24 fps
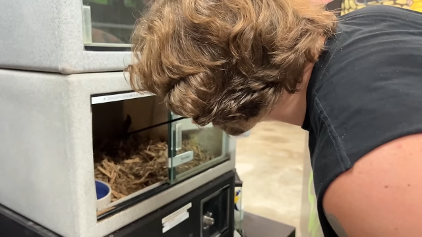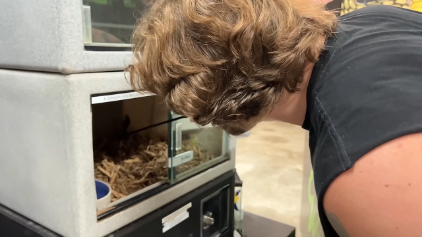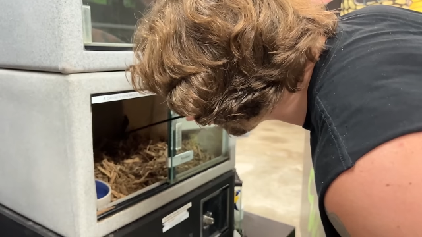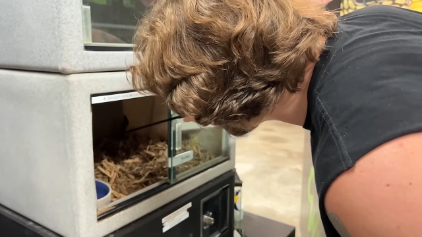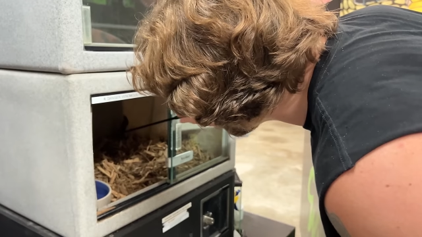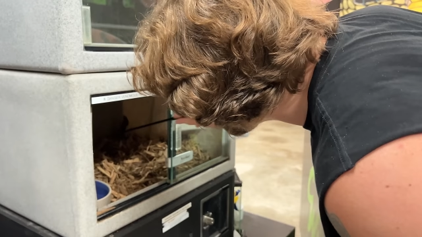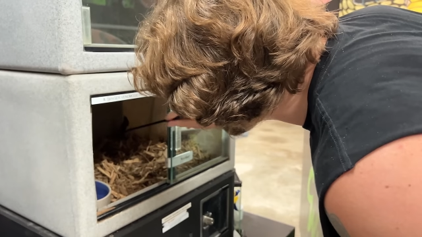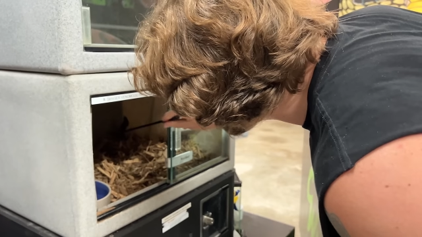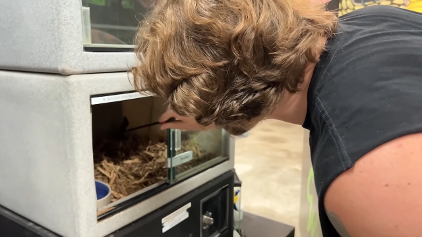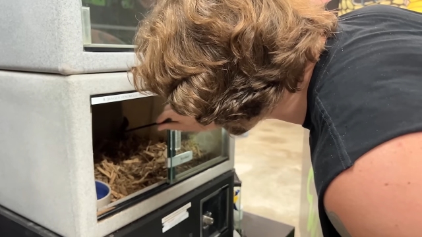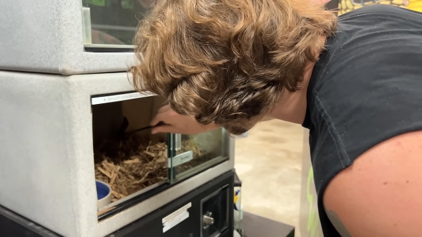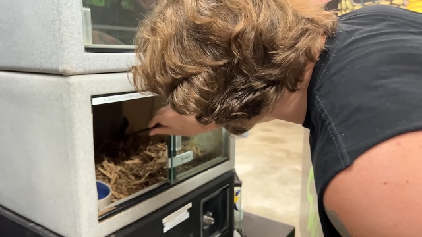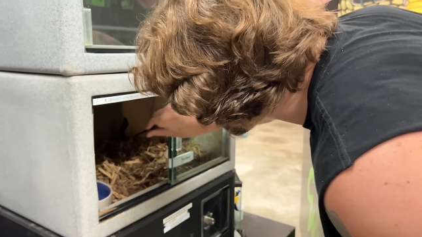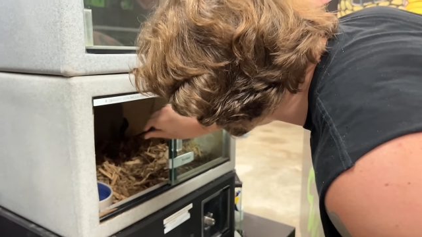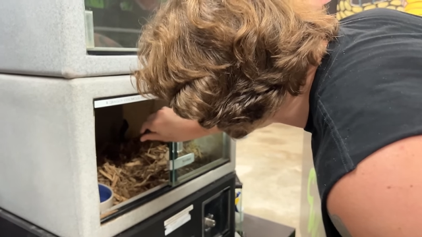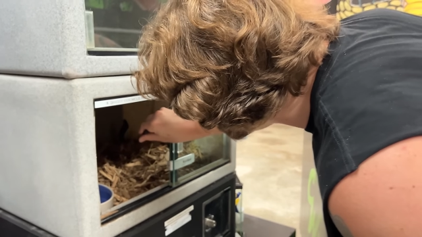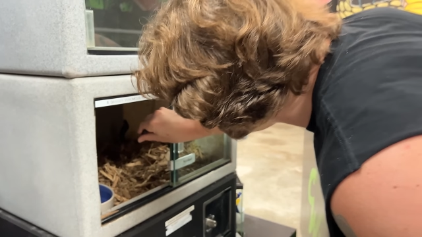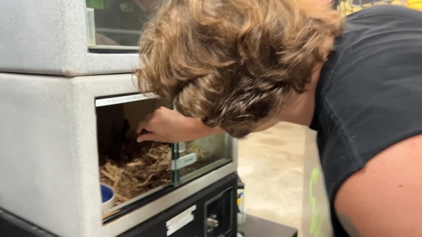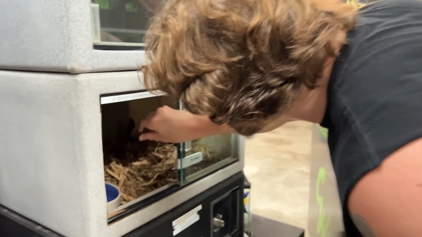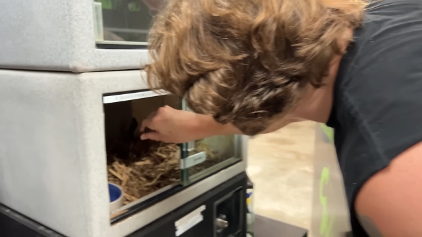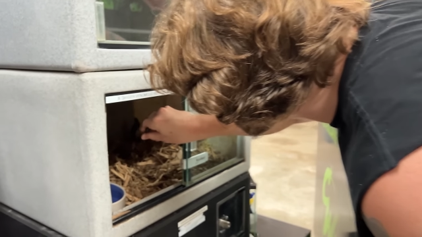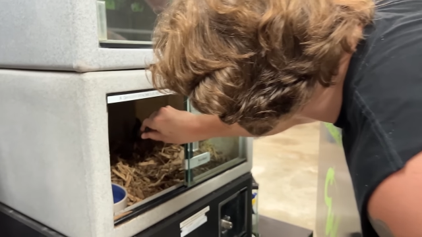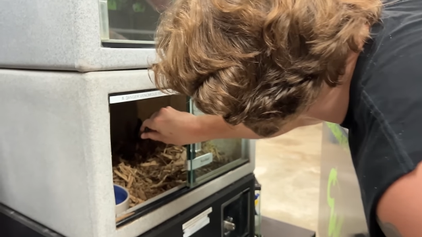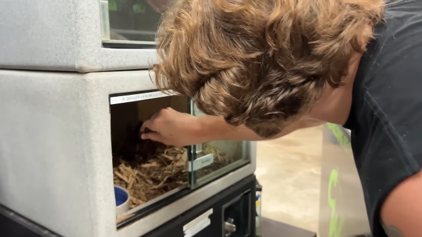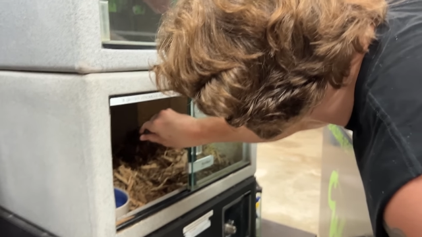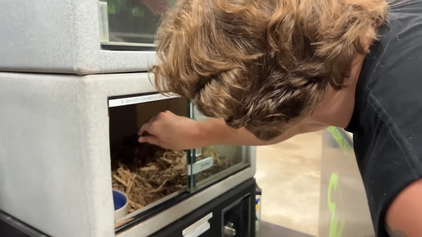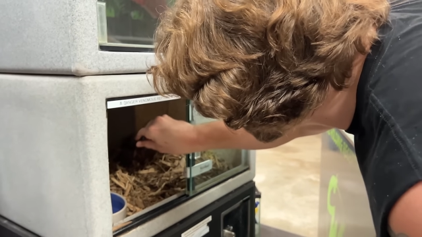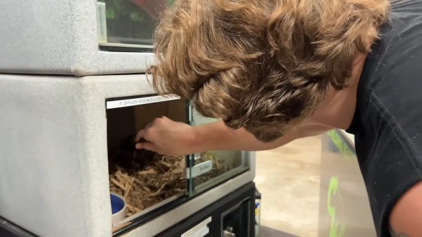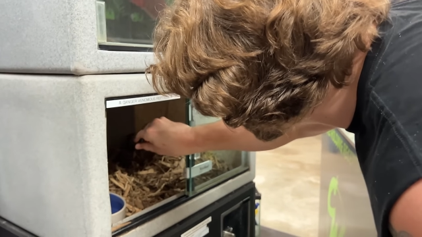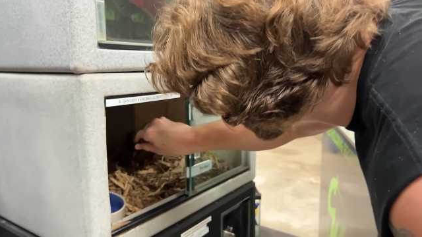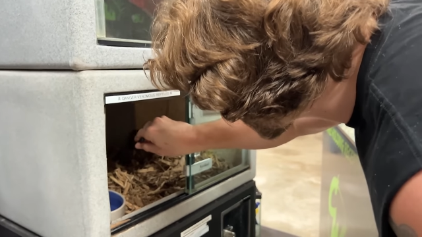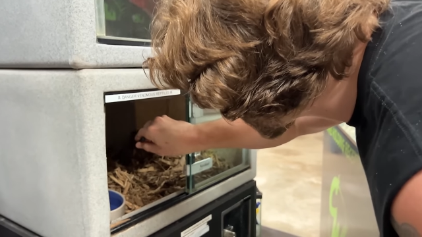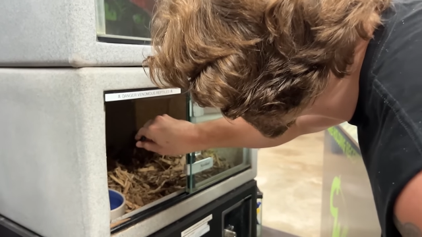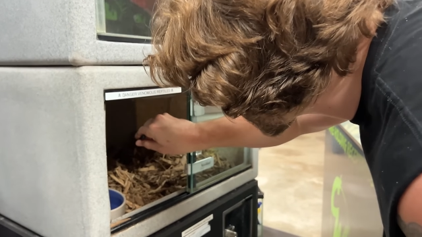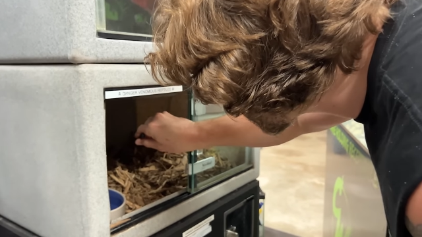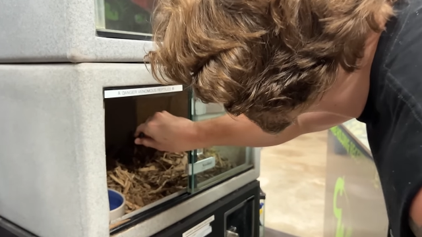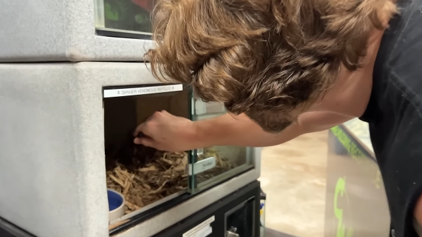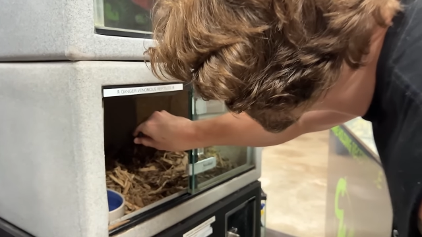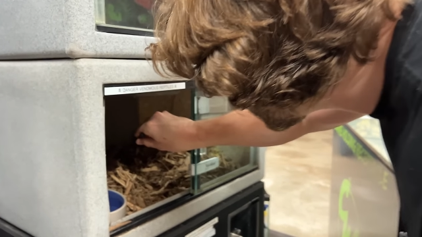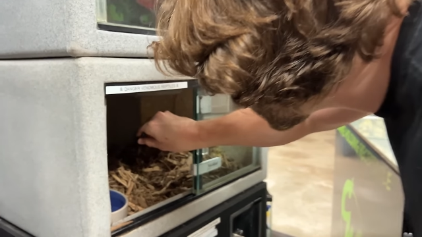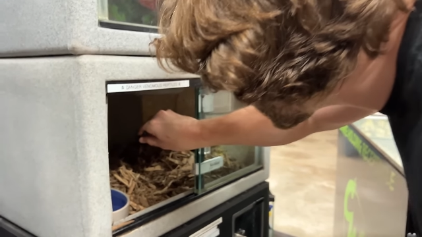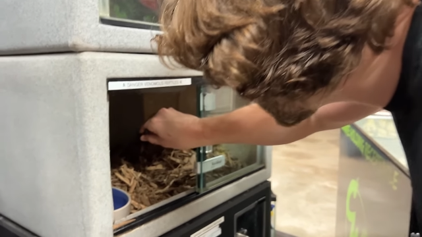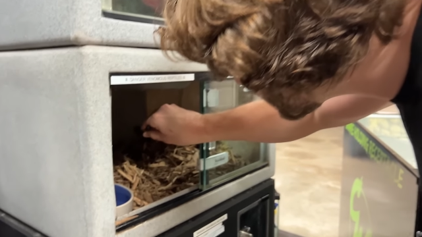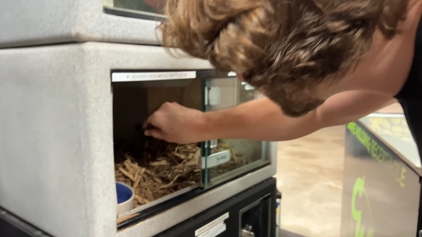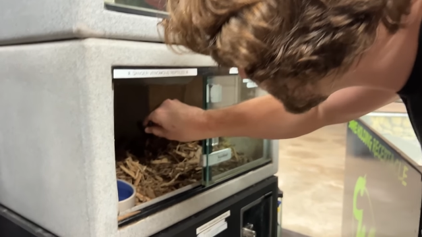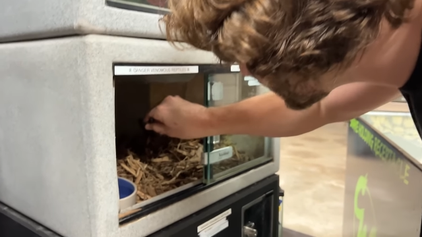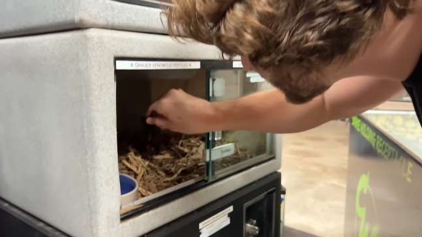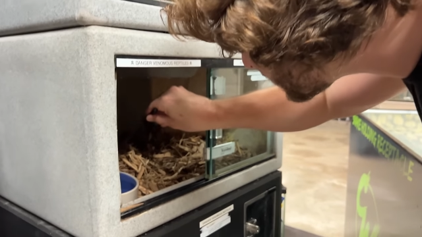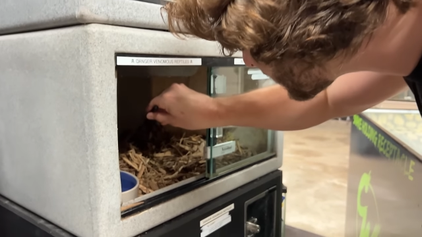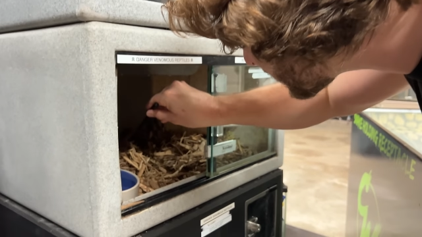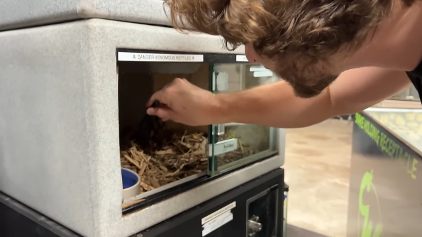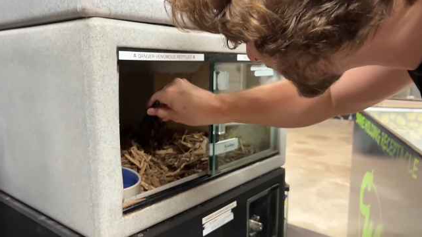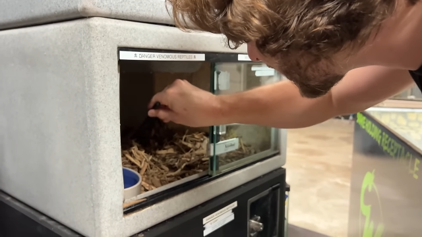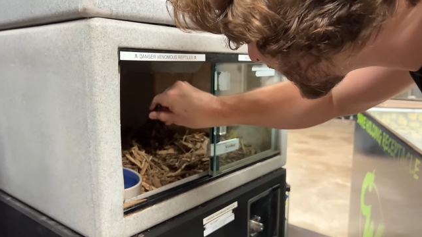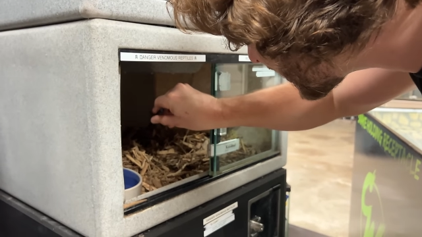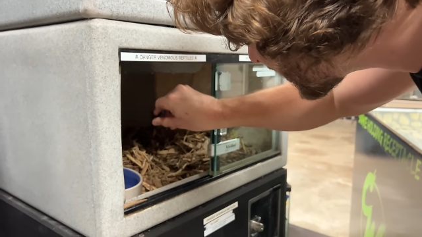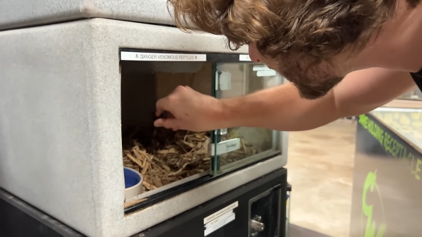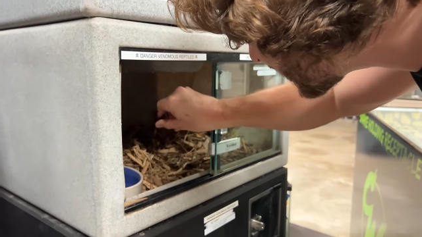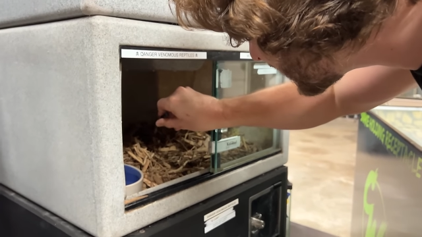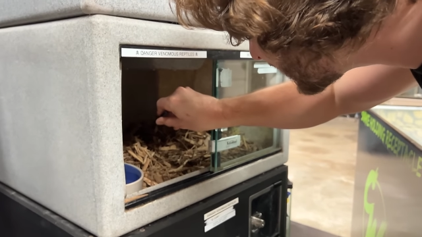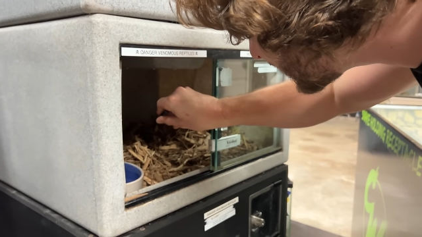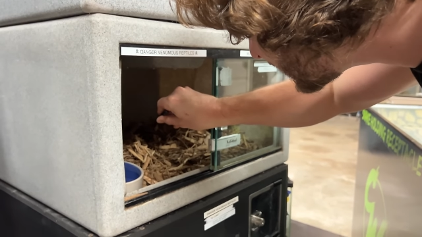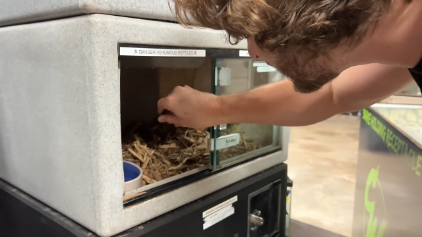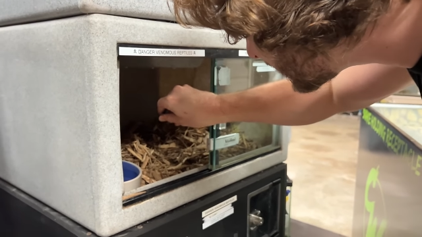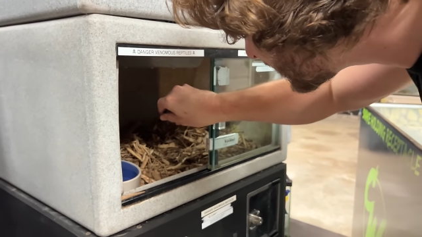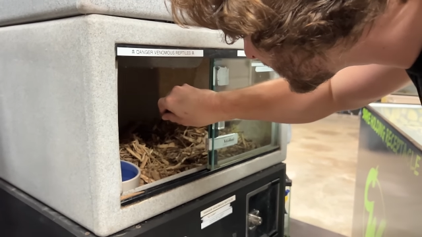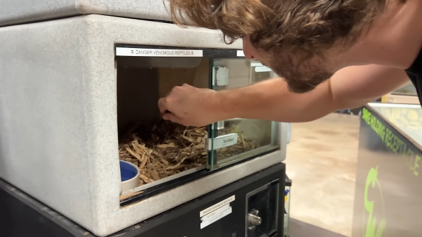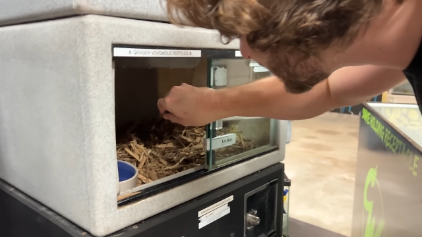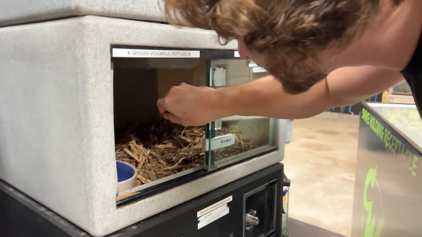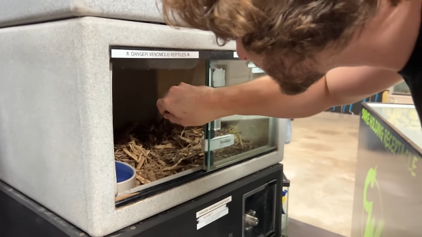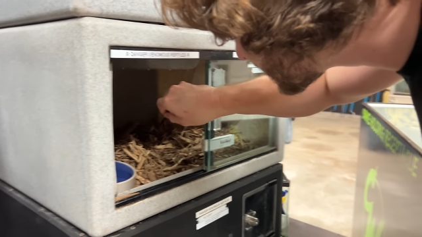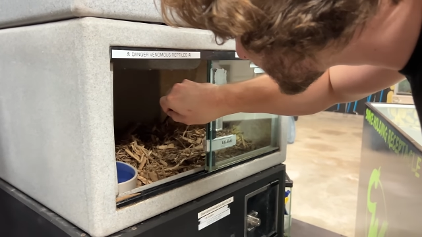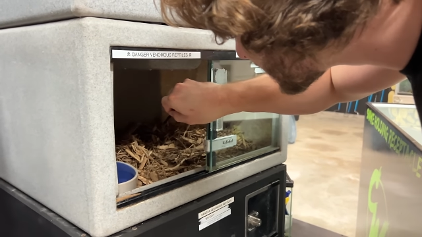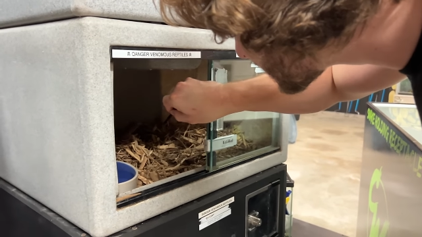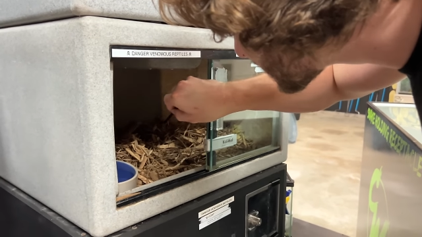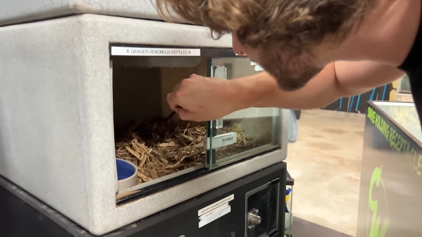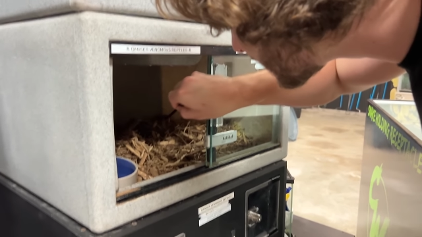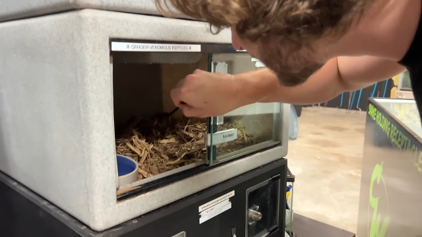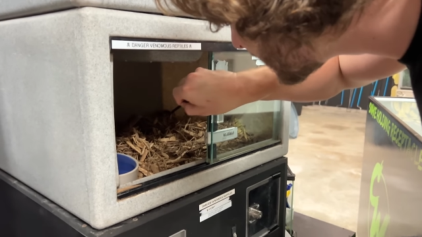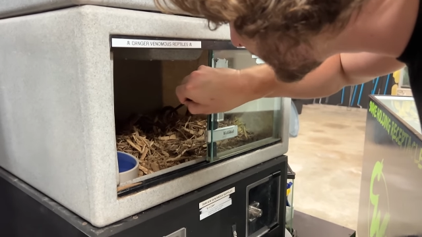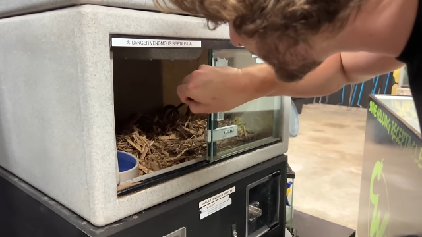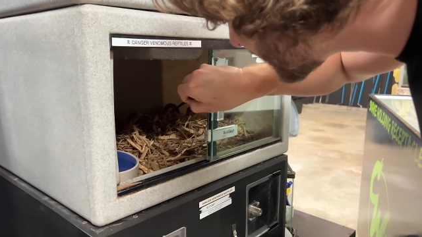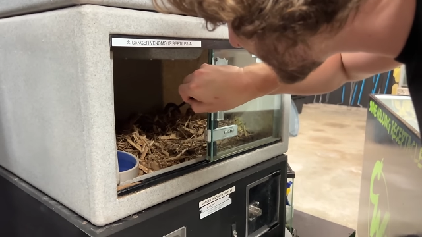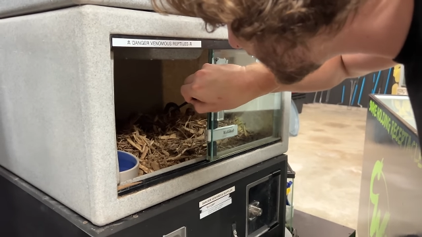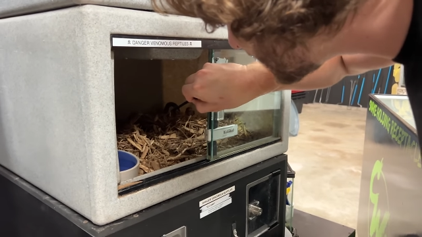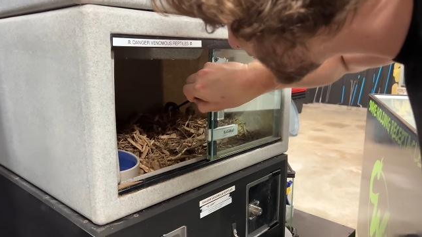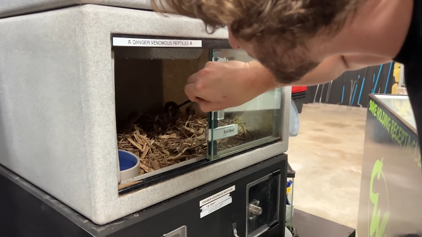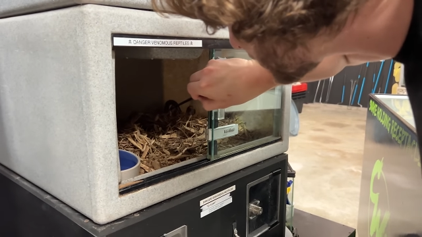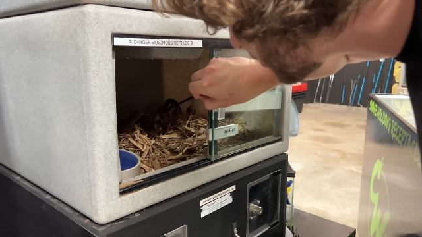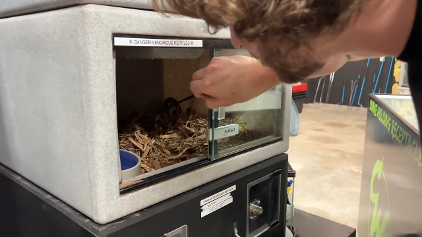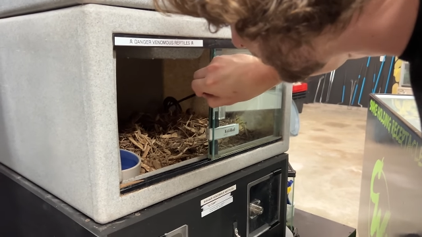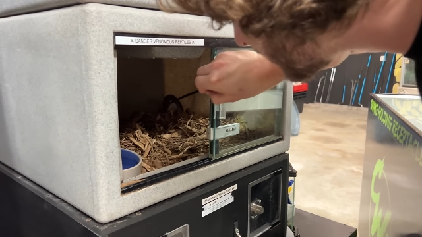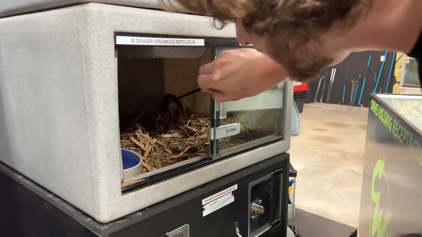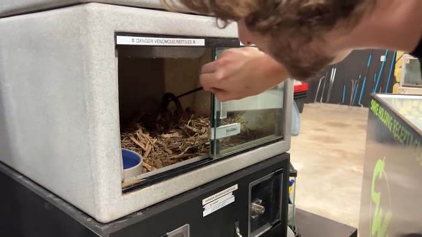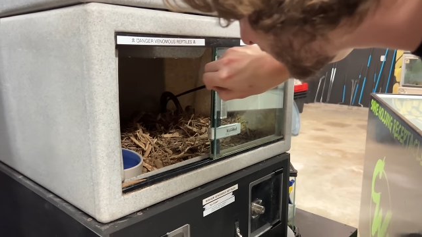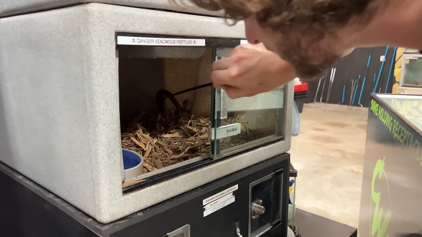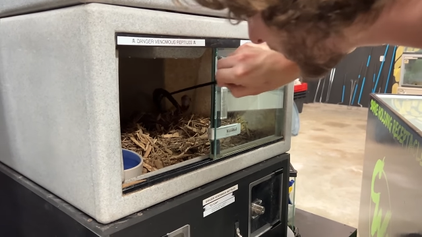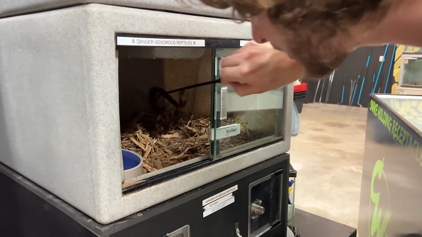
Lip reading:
Nobody's mouth can be seen.